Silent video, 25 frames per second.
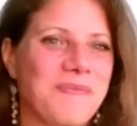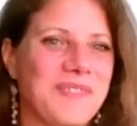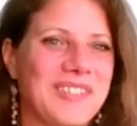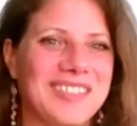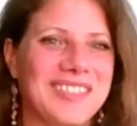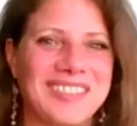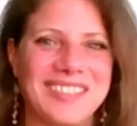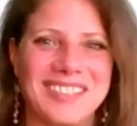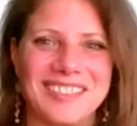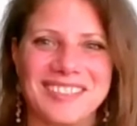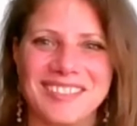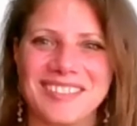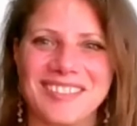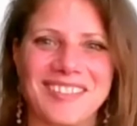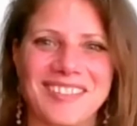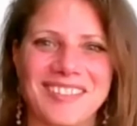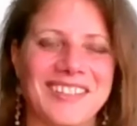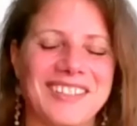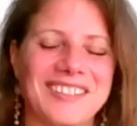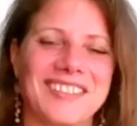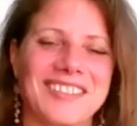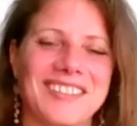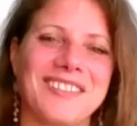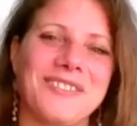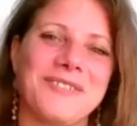we just
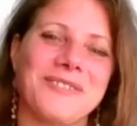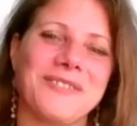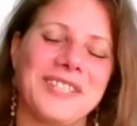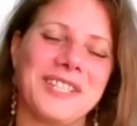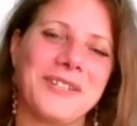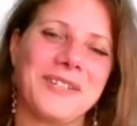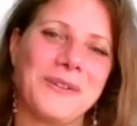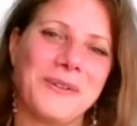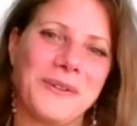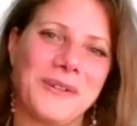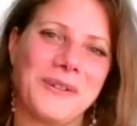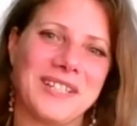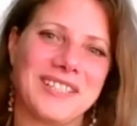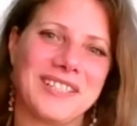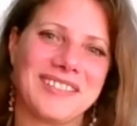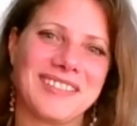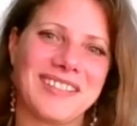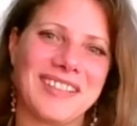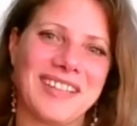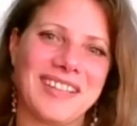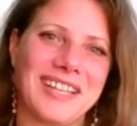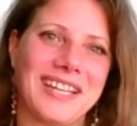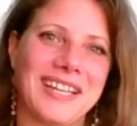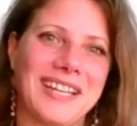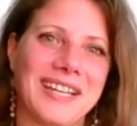started to record
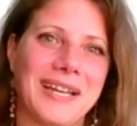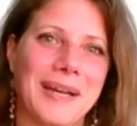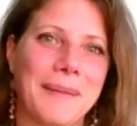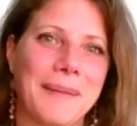uh,